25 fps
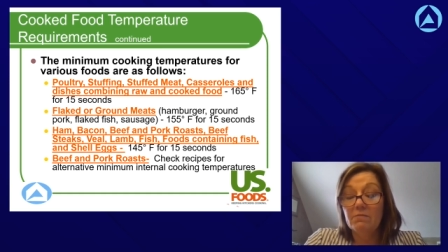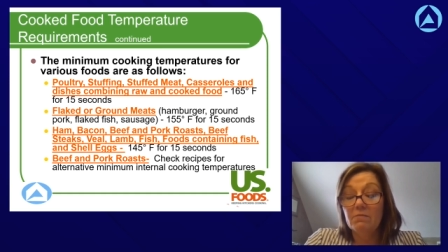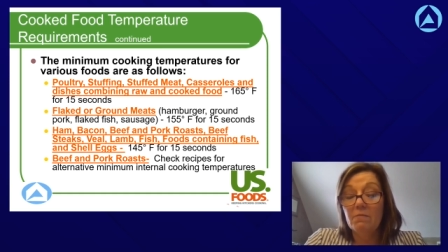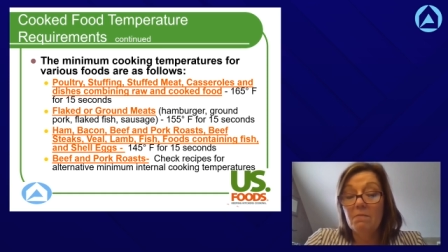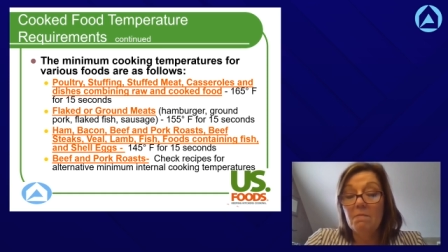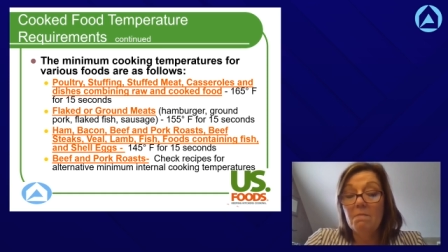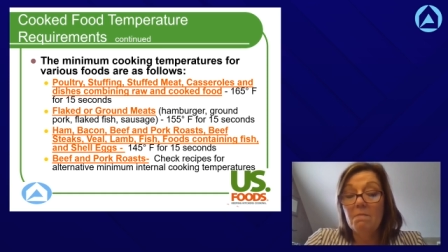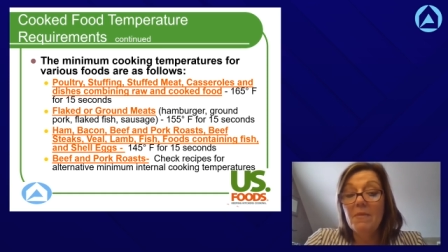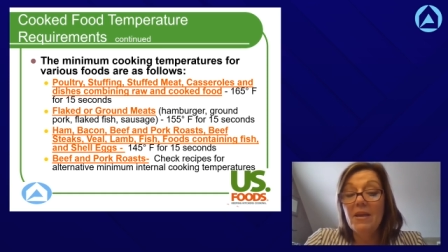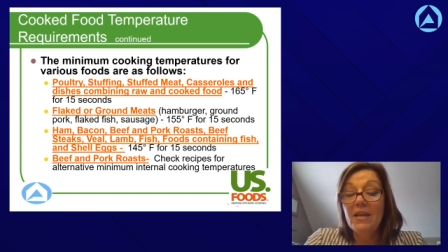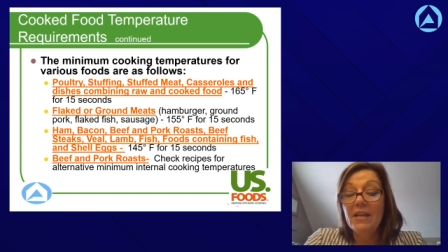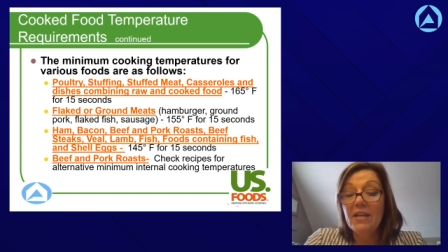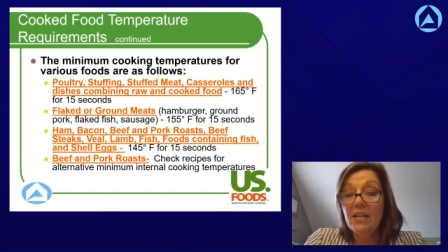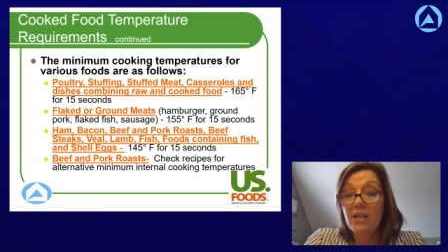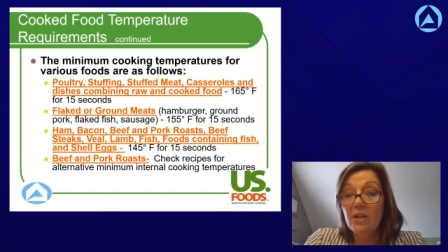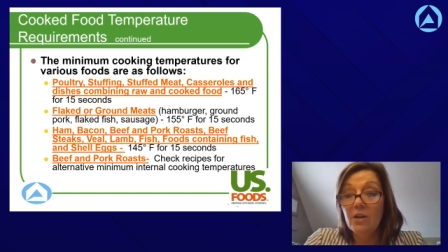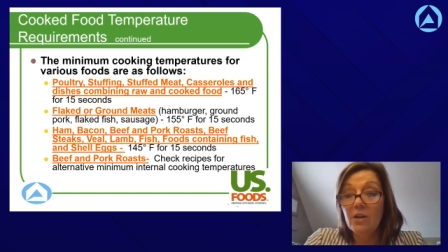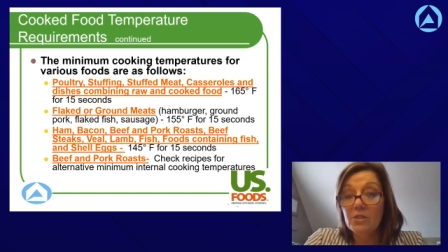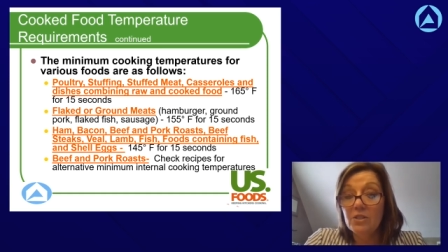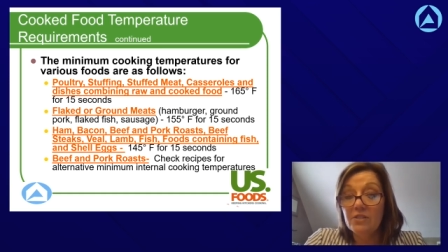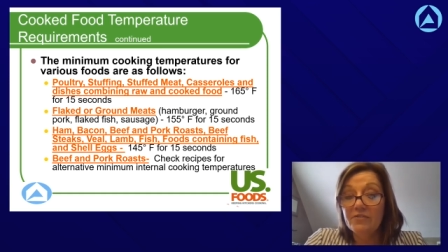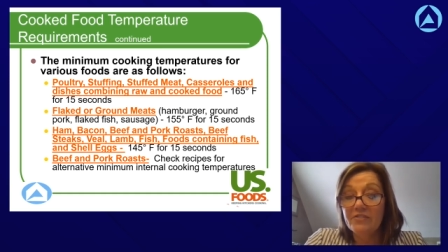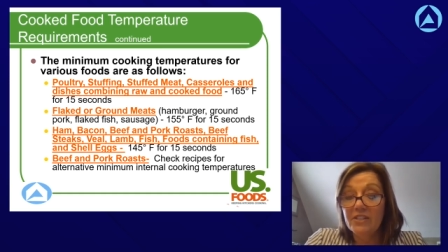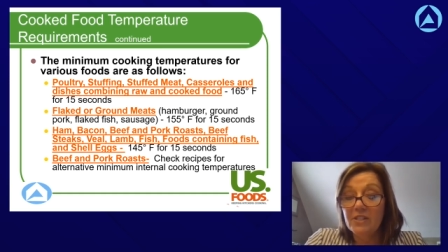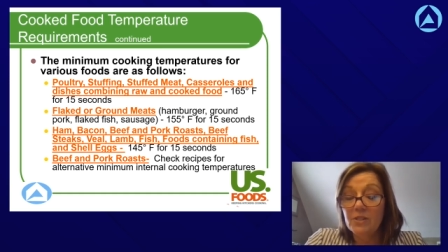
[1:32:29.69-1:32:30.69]
many
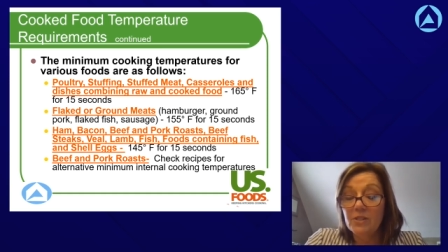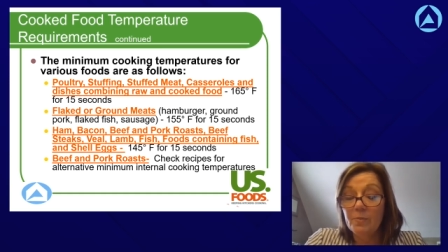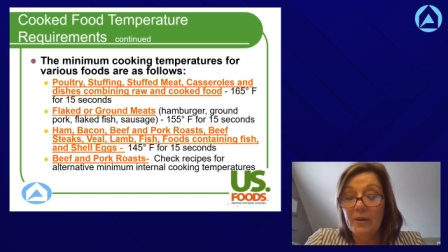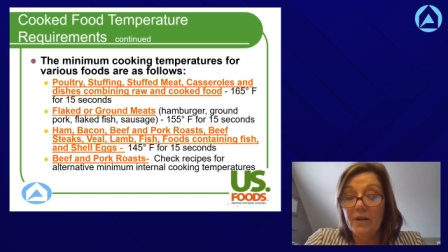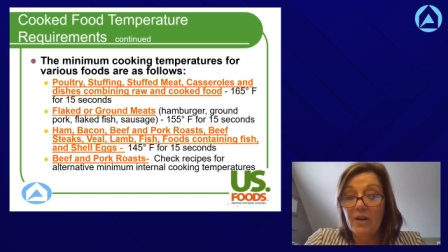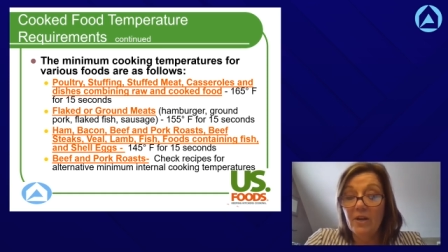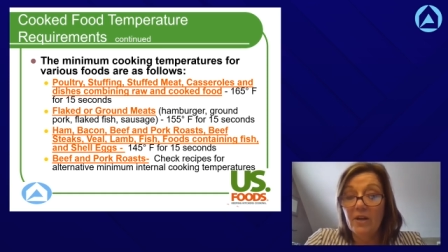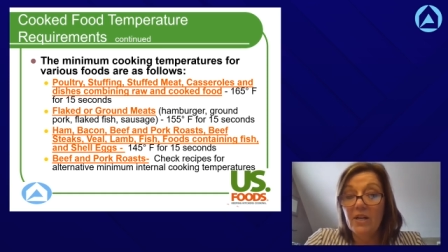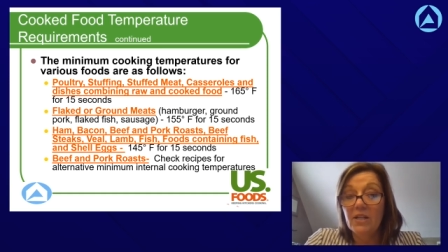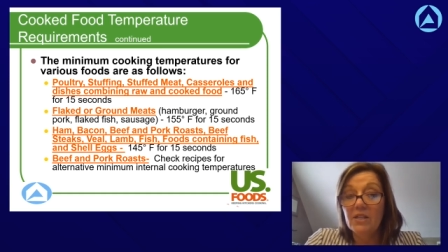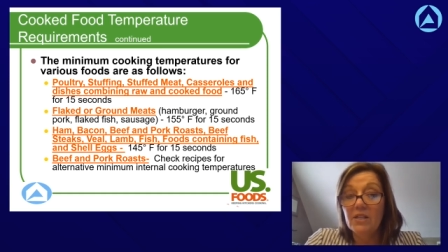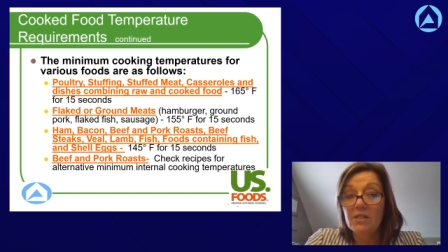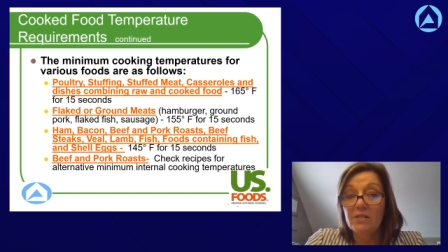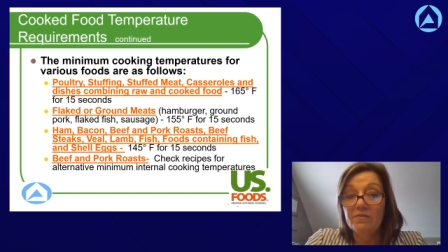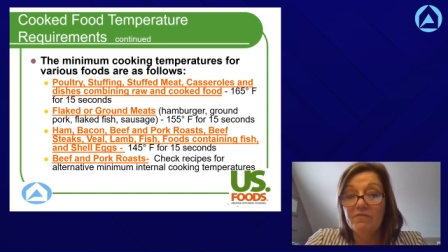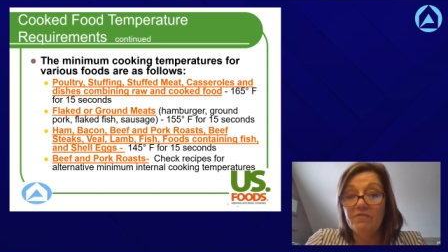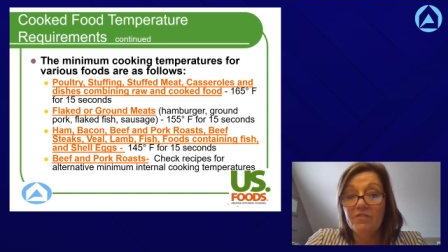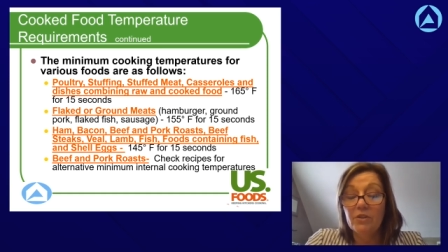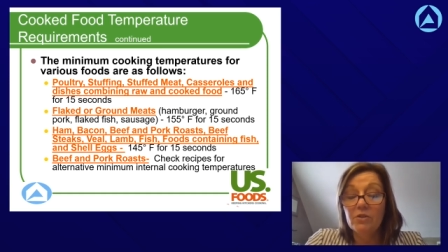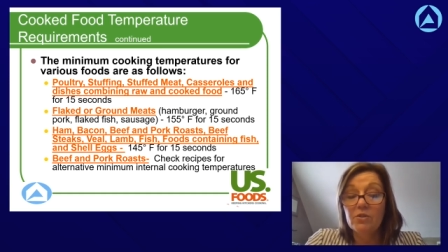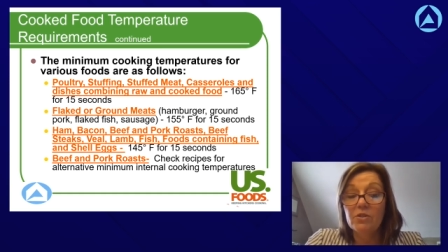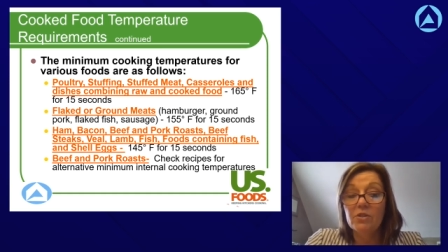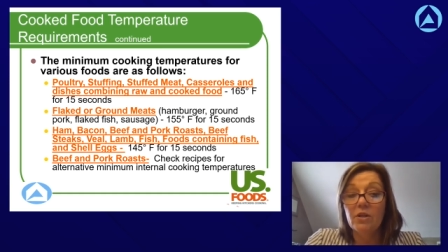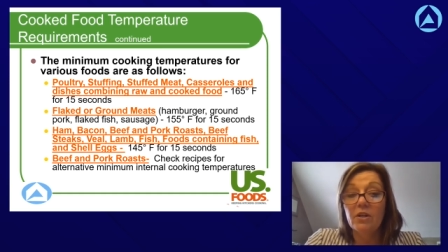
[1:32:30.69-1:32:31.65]
years of experience in food